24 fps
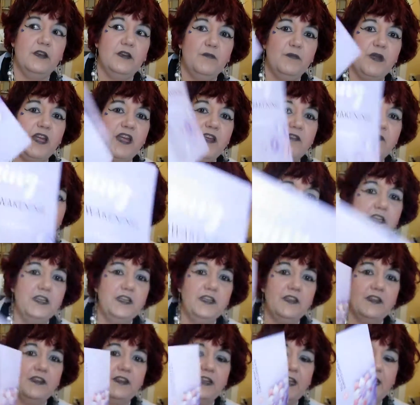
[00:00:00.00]
pamphlet
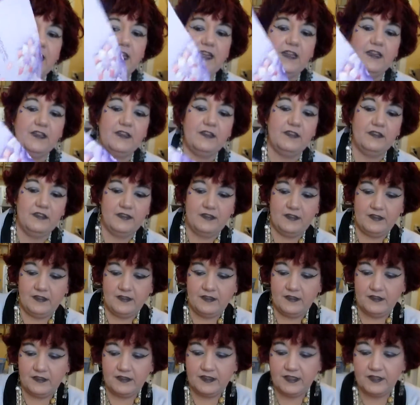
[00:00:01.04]
that
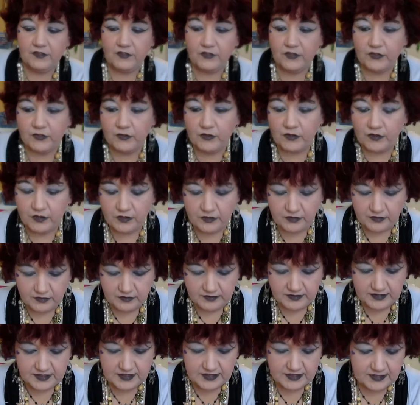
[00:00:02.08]
tells you all
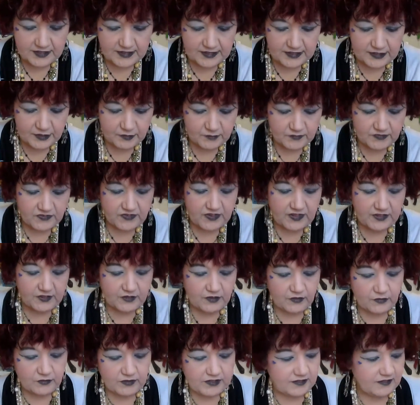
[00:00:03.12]
the items that you're
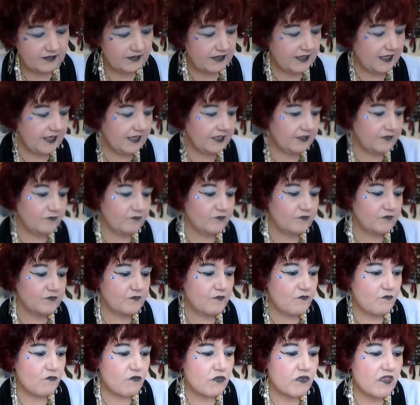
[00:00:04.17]
going to get.
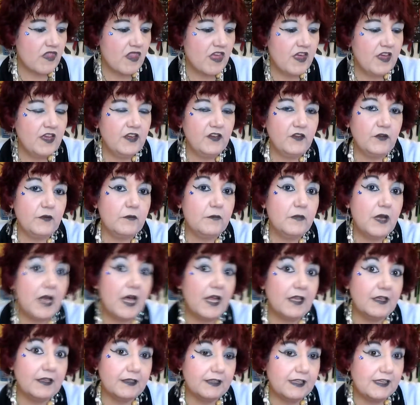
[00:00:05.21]
I'm
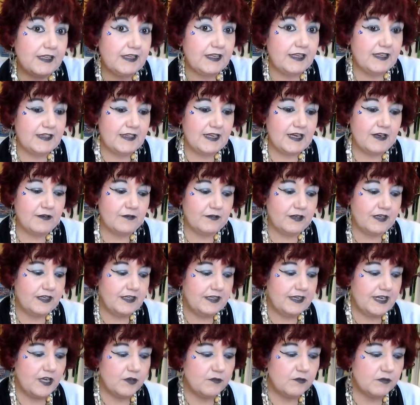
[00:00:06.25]
not looking at that right
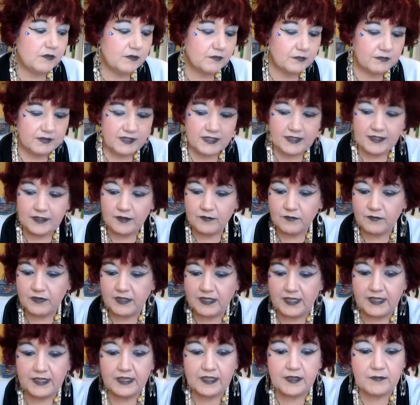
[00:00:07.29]
now. We'll read them when
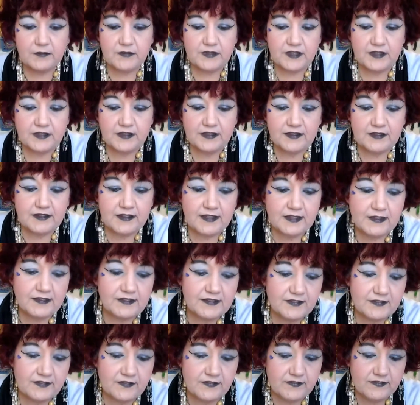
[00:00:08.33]
I come to the things
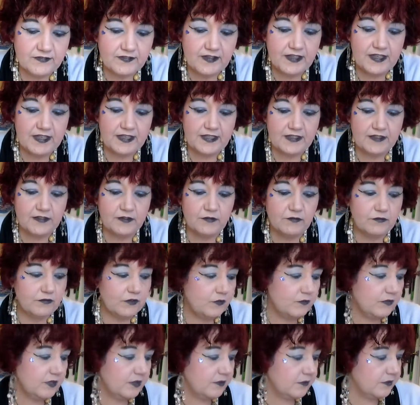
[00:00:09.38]
if I don't know
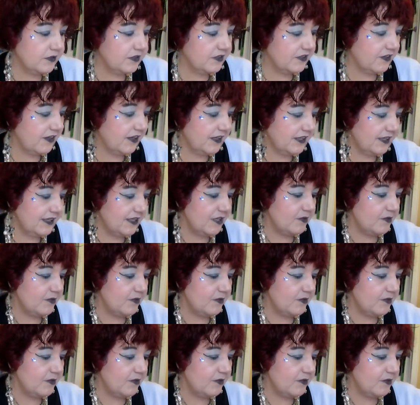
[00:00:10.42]
what we're talking